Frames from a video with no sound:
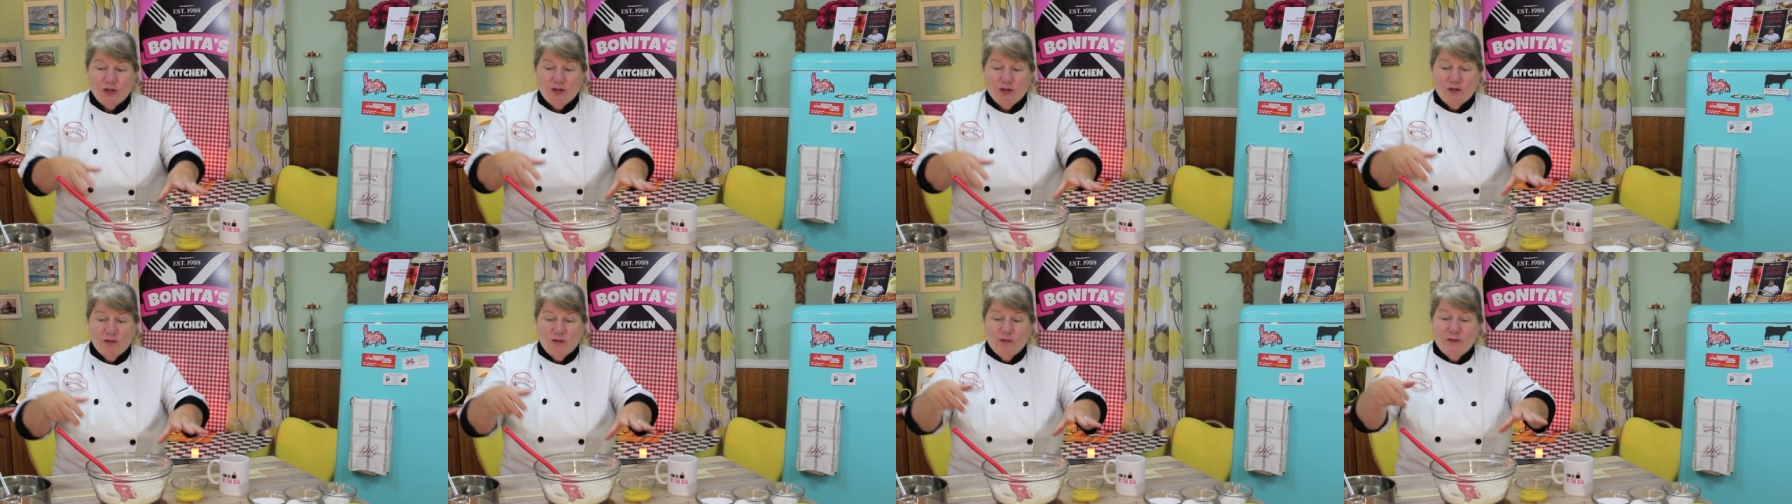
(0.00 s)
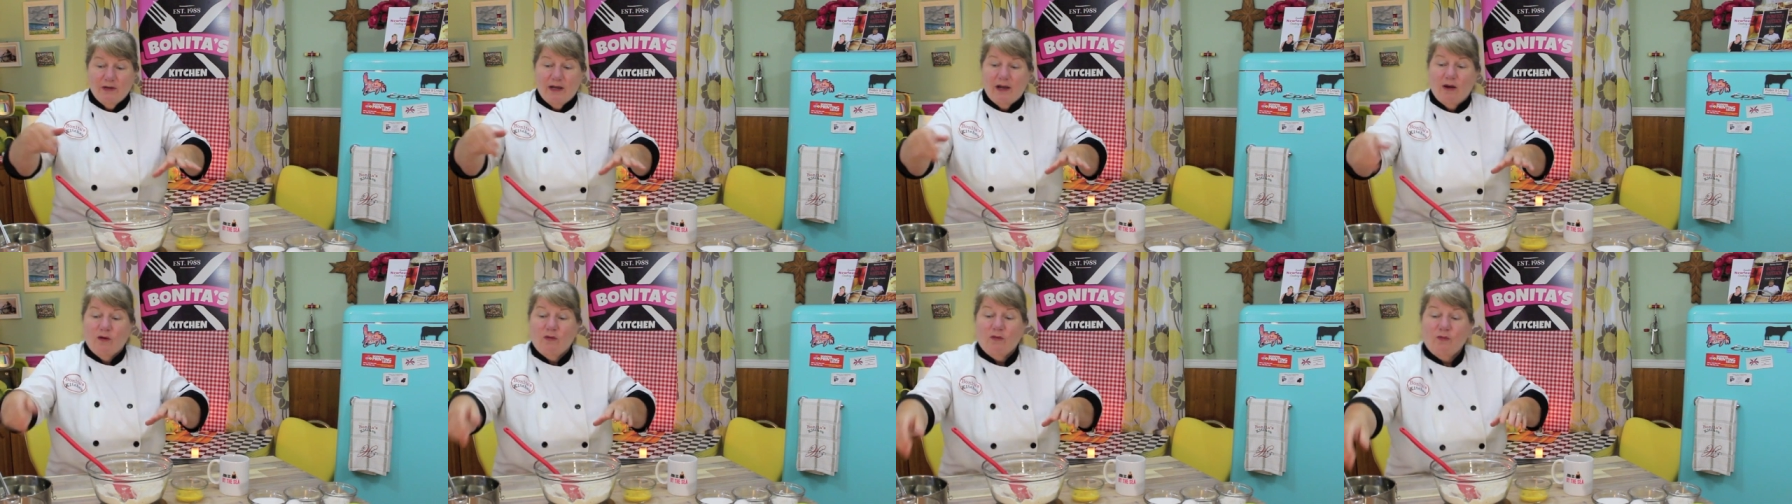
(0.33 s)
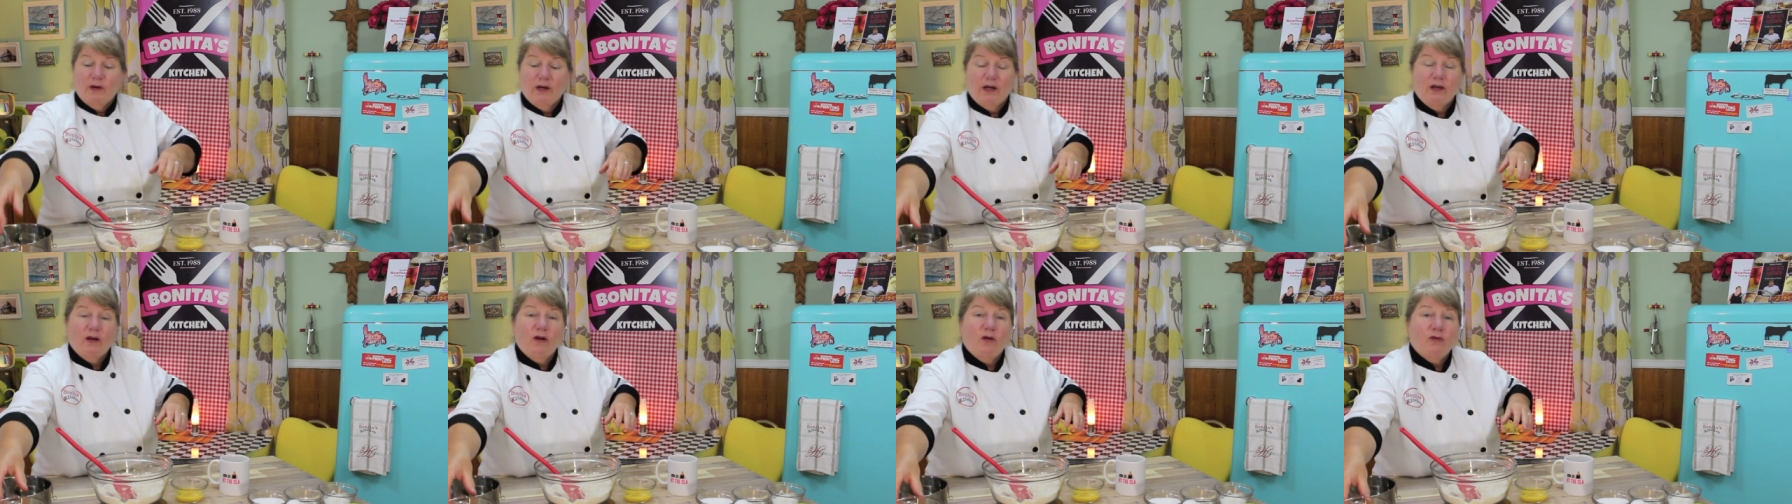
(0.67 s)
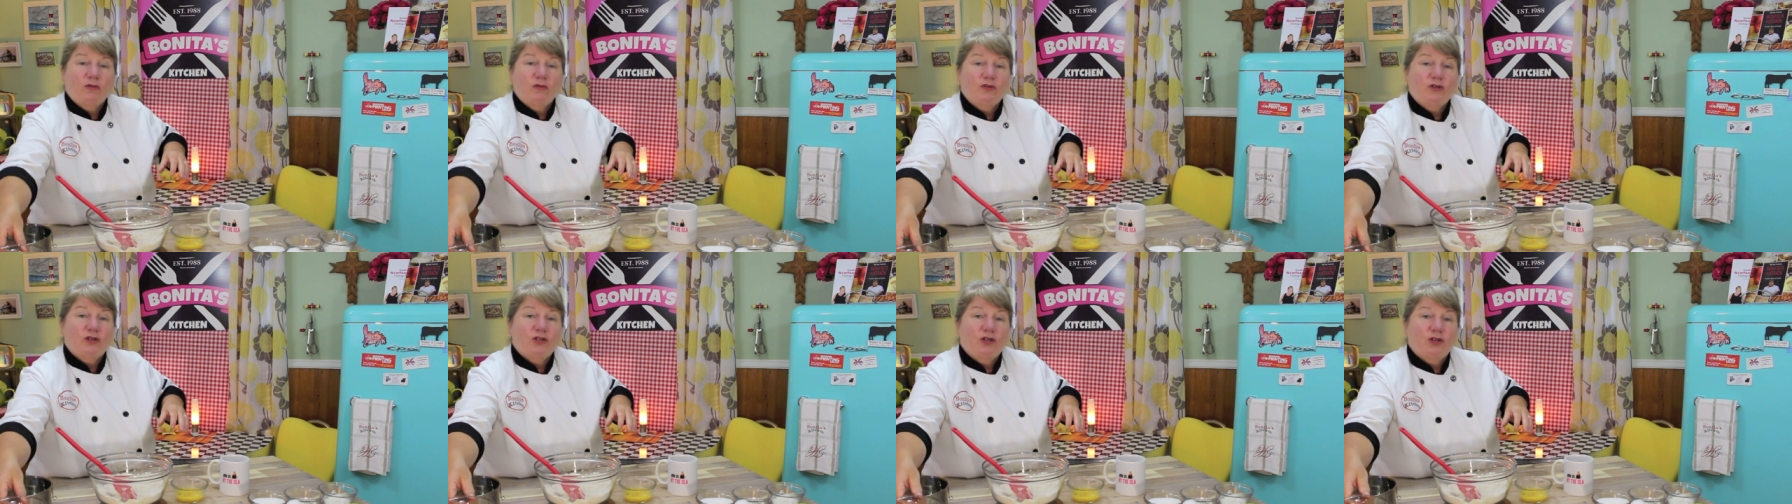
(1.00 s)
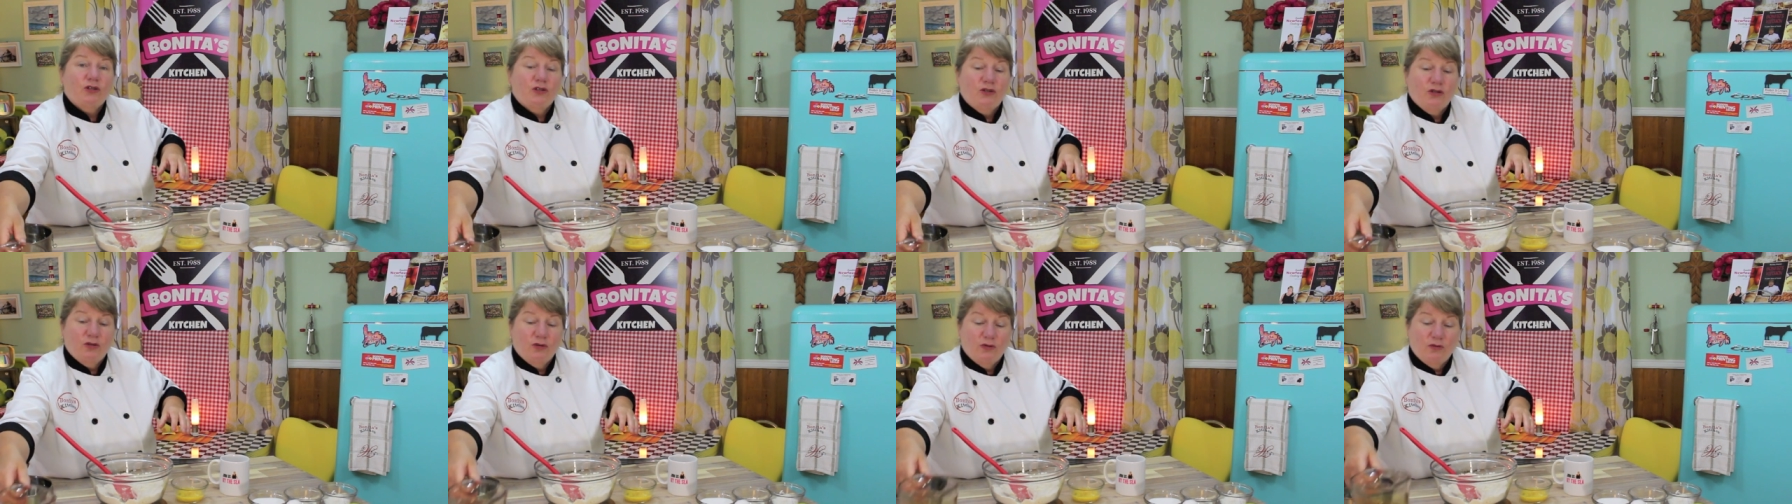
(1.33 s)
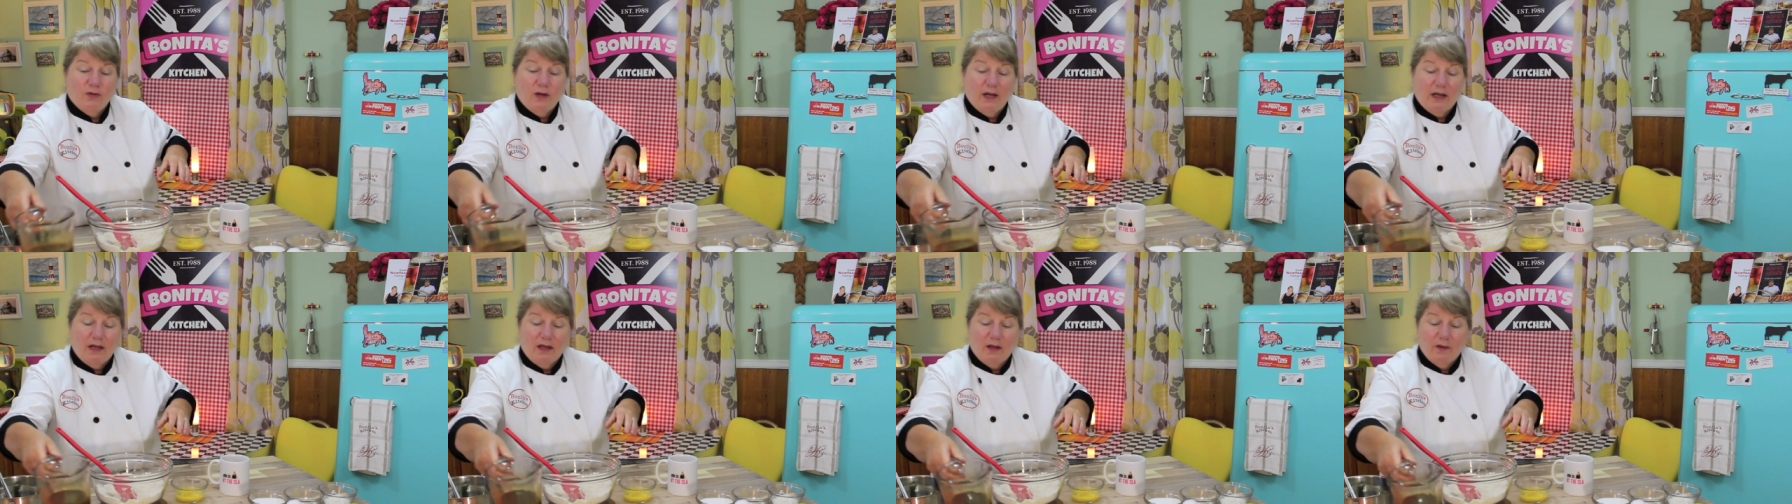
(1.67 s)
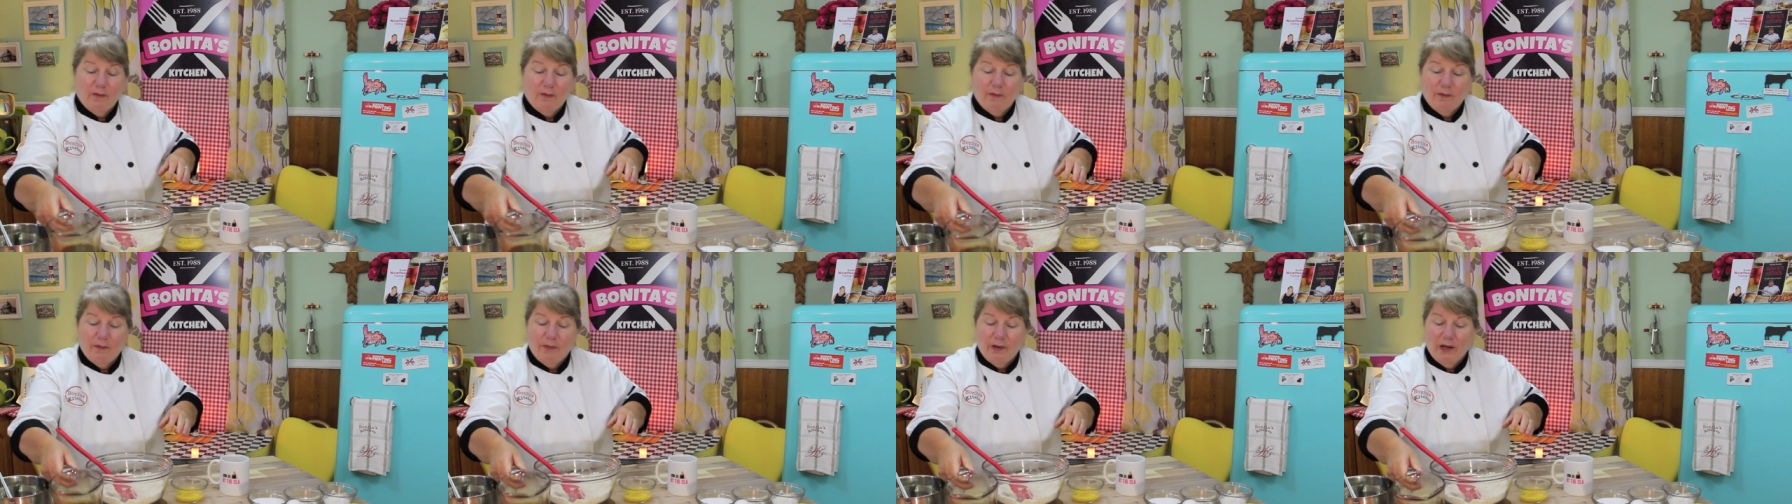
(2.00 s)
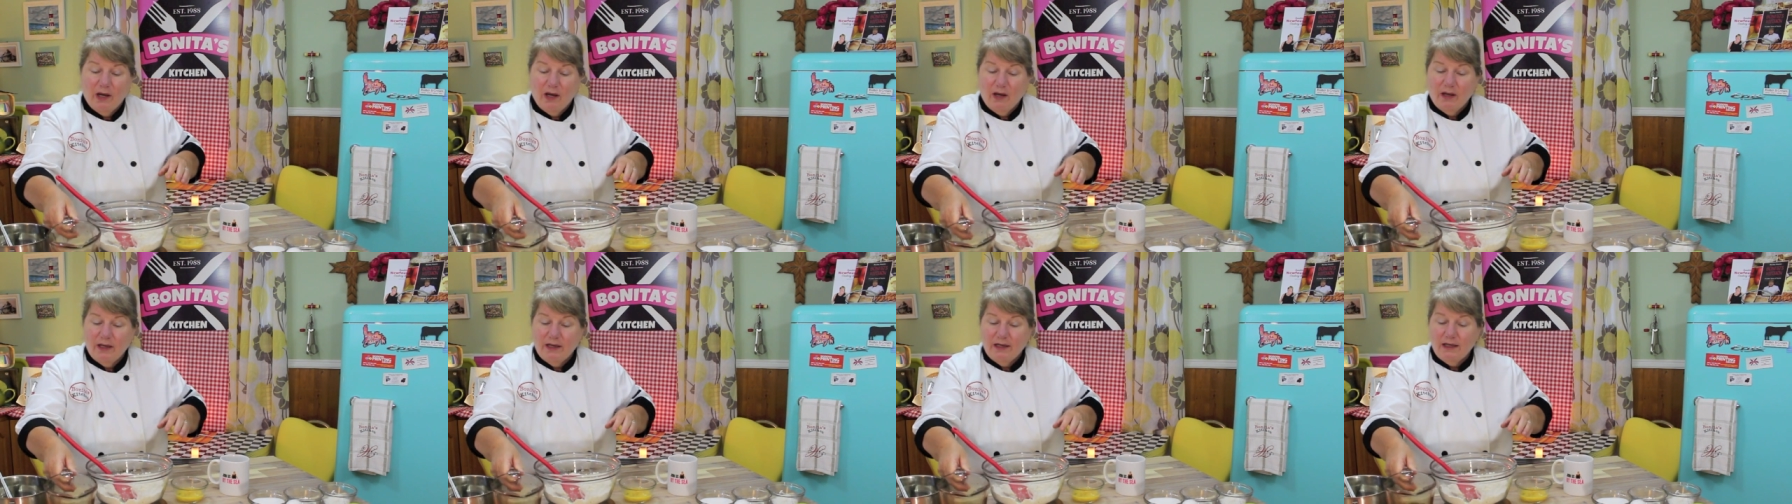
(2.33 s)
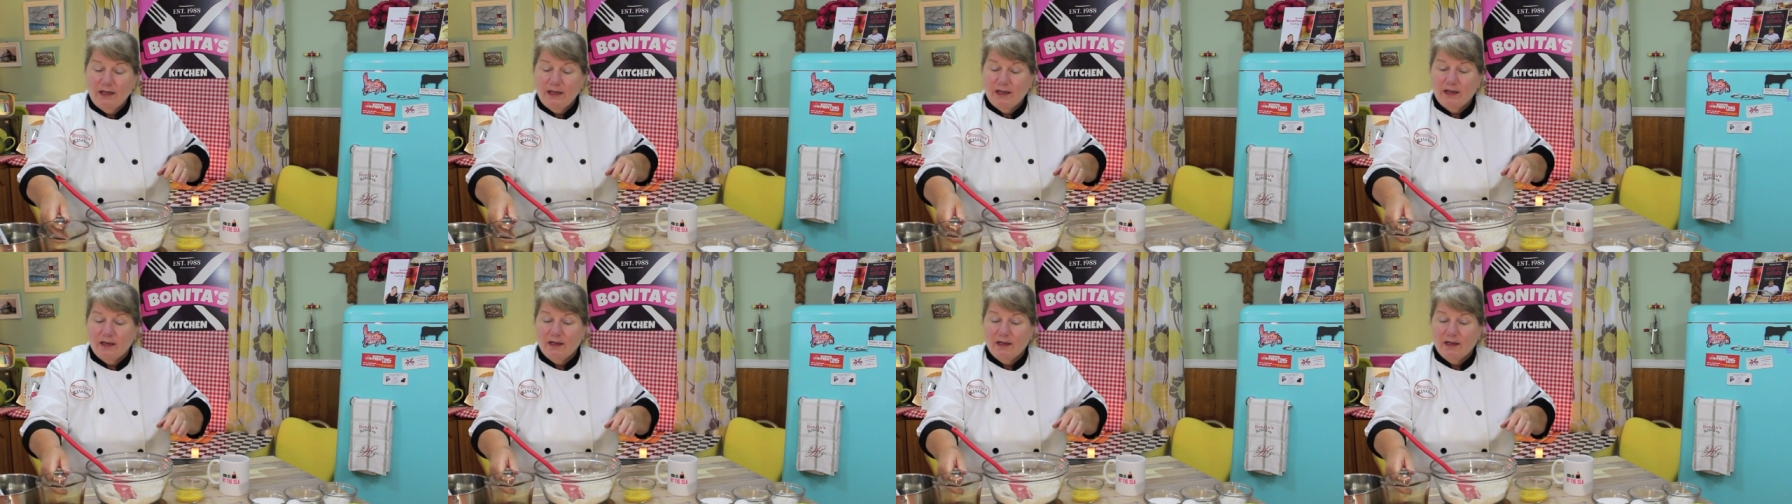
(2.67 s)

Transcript: to do now, we're going to do a combined